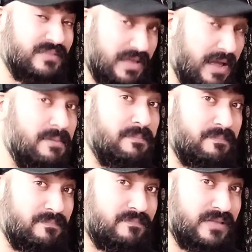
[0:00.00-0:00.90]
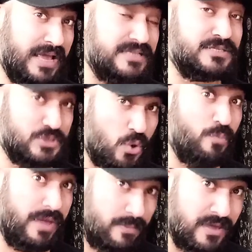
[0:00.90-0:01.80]
Yeah? Yes?
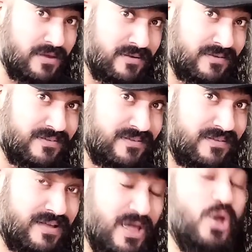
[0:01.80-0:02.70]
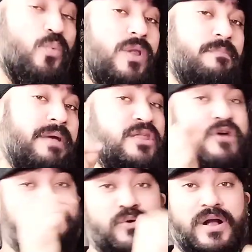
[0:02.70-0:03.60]
No? Maybe? Well, many
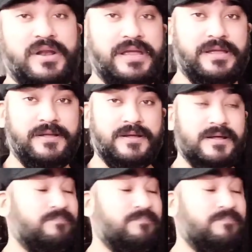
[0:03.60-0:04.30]
of you agree